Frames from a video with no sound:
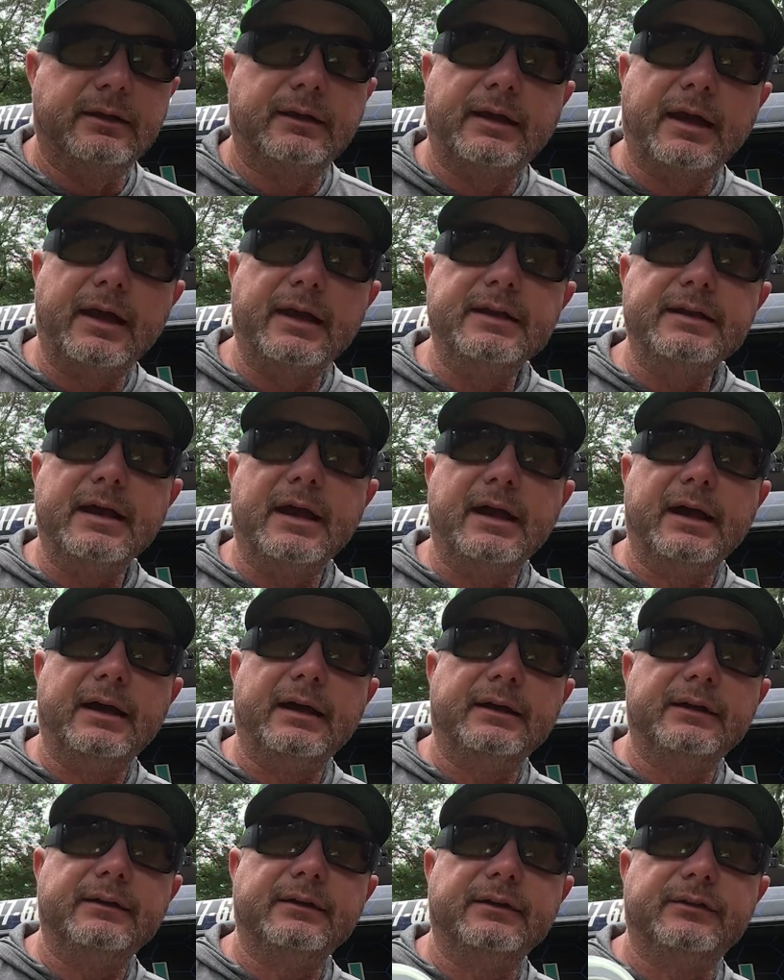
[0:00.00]

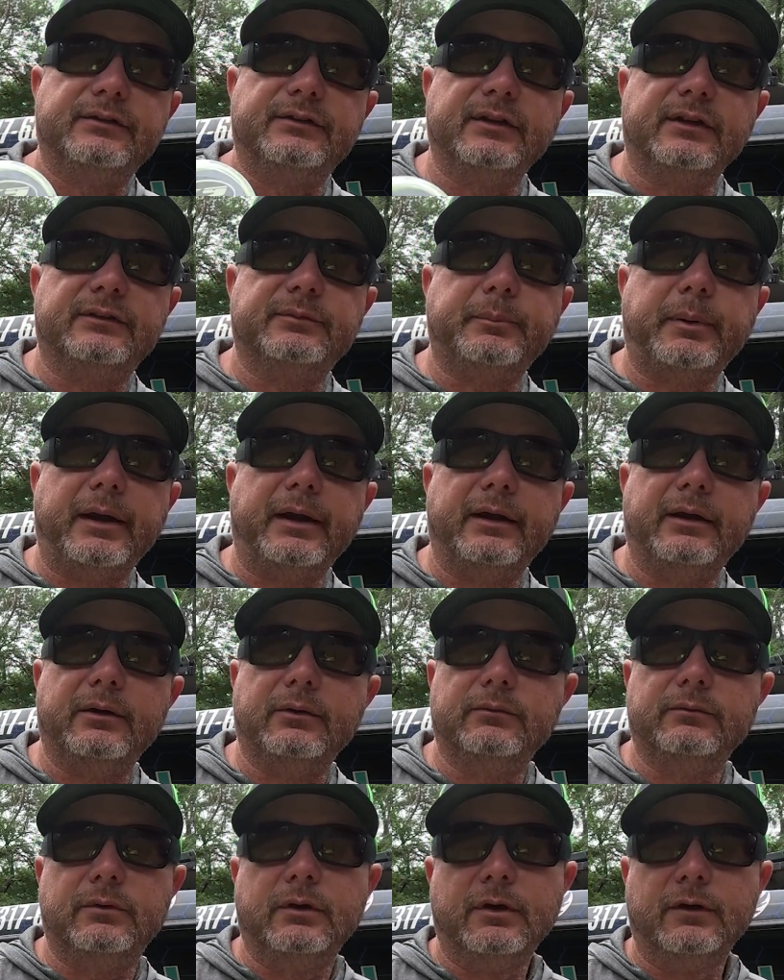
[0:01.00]
K9
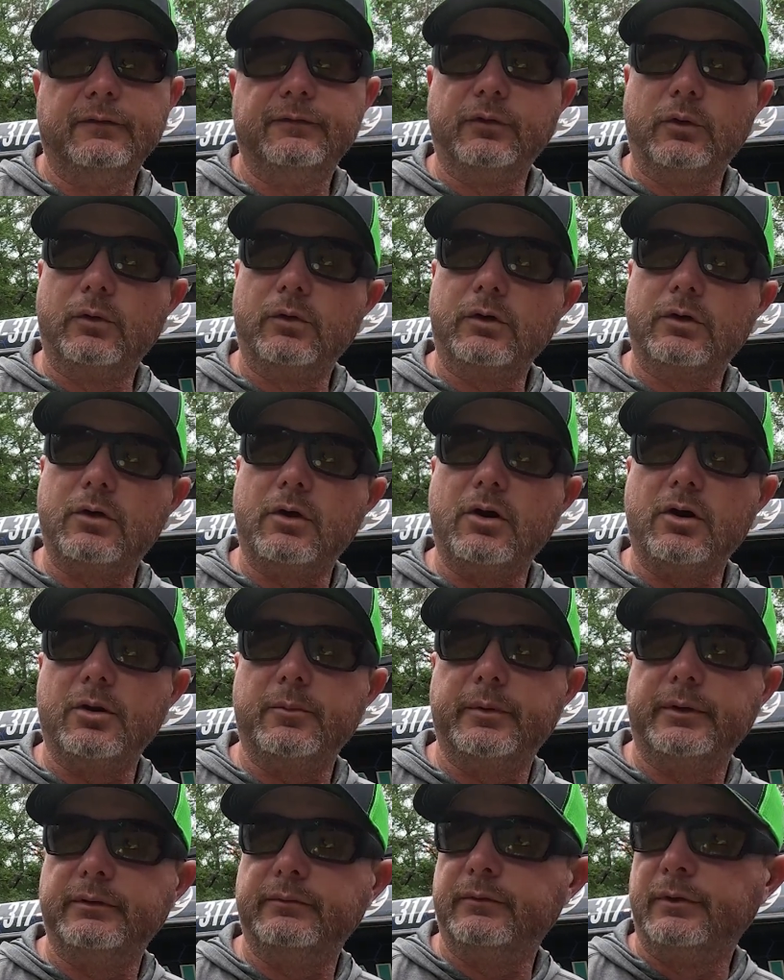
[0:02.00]
6-pound
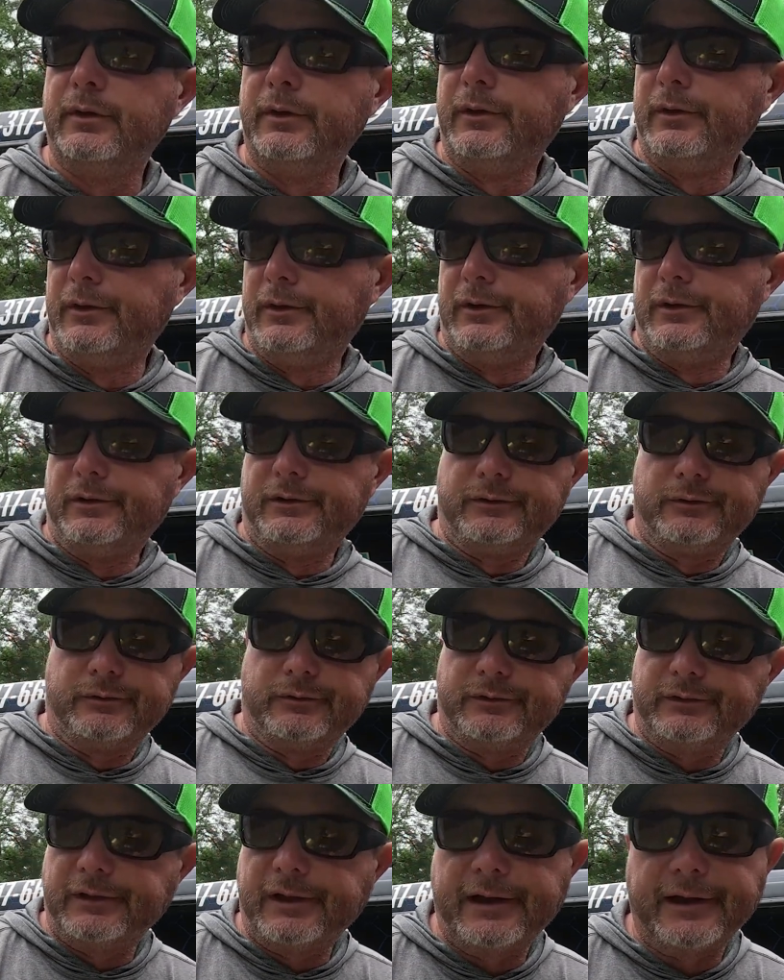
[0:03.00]
fluorocarbon
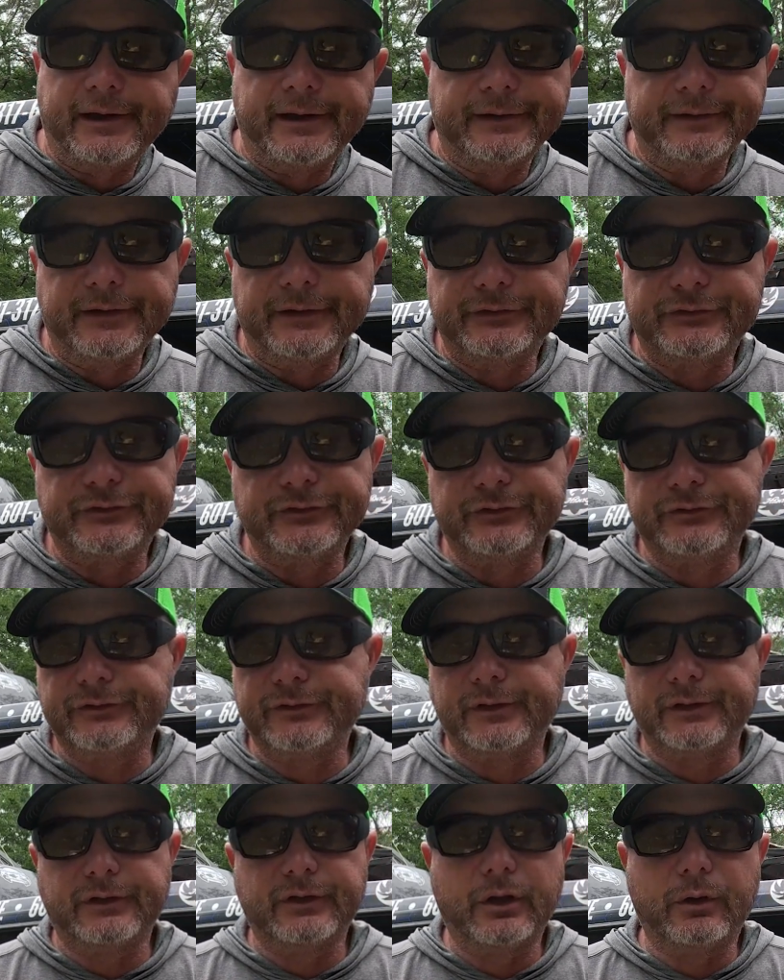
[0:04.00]
line that's just
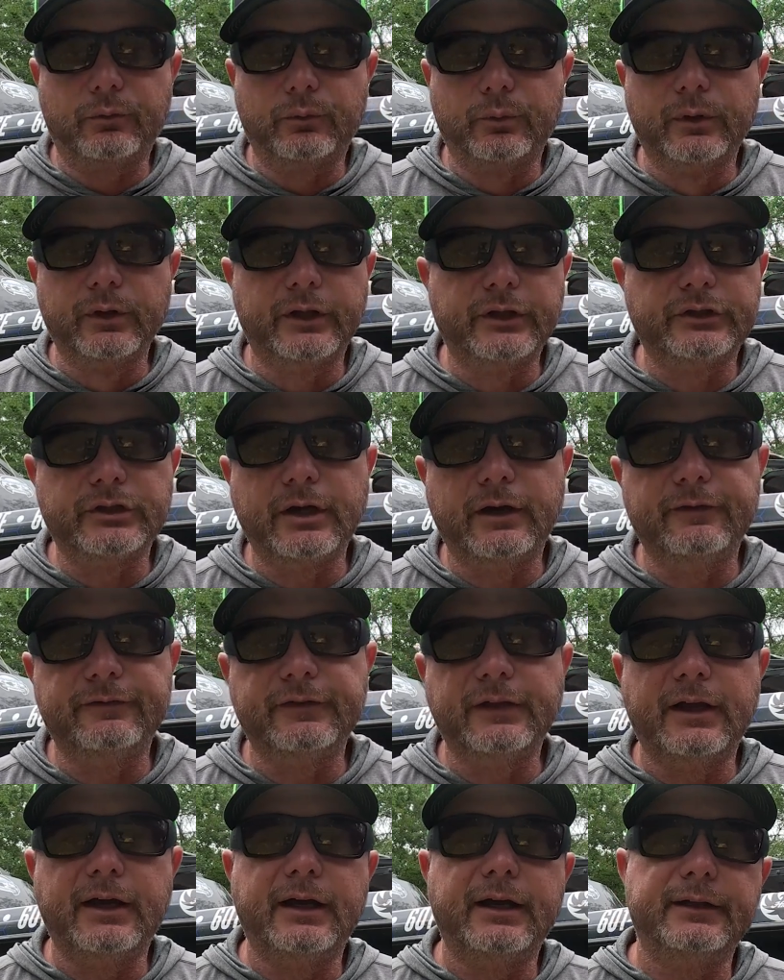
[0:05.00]
a really tough
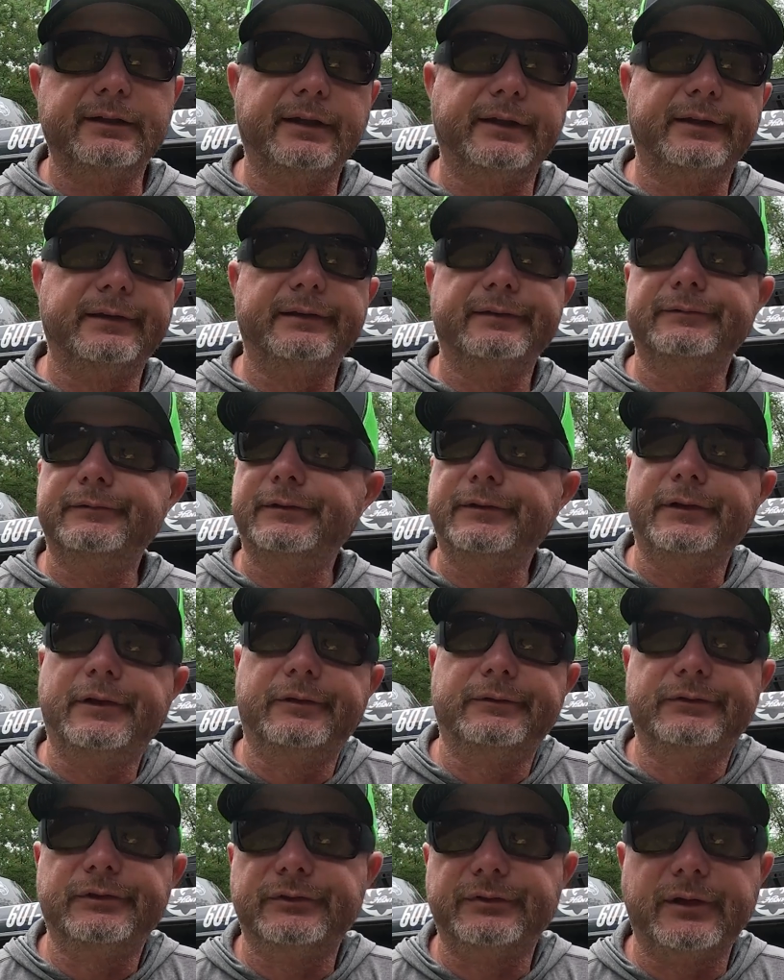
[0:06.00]
line that, you
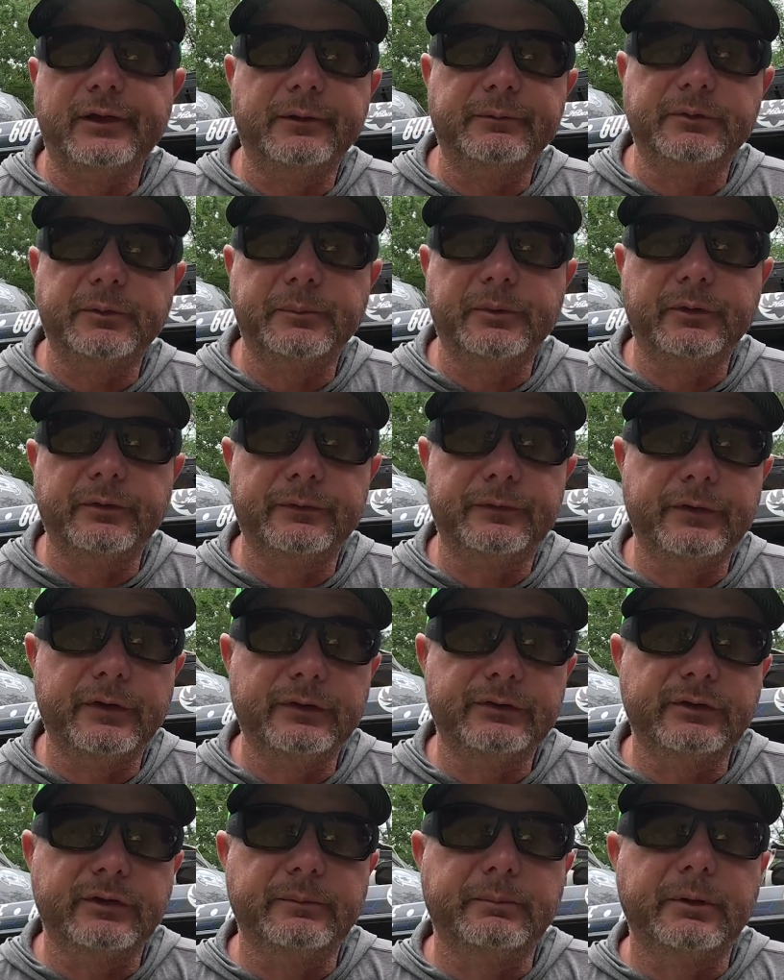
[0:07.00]
know, just helps me put
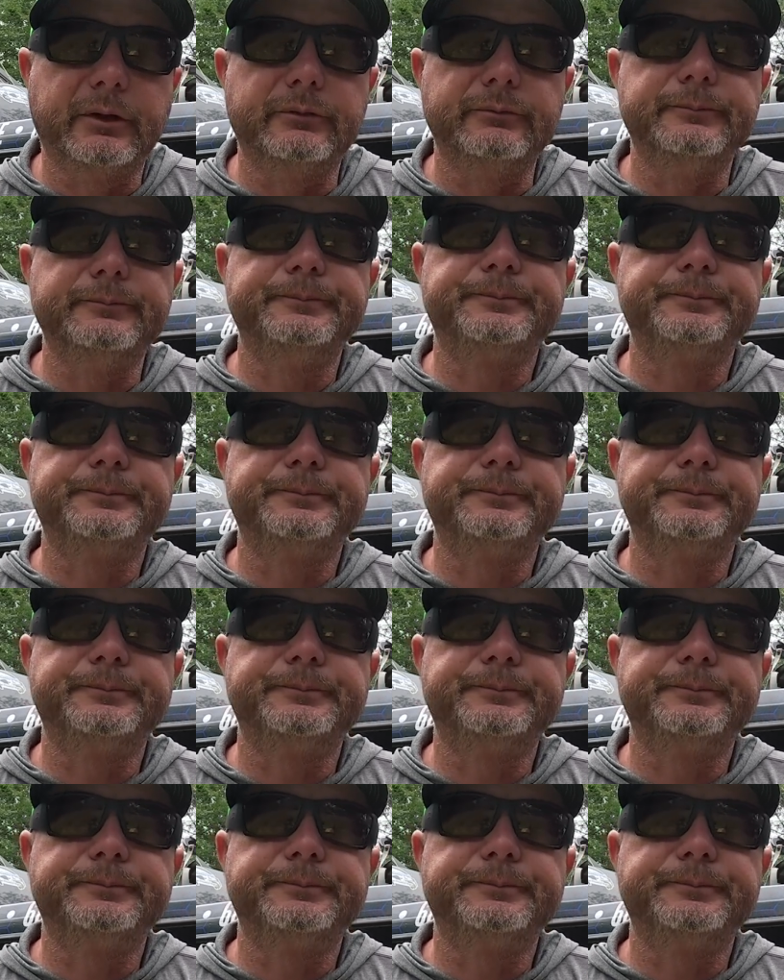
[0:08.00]
fish in a boat.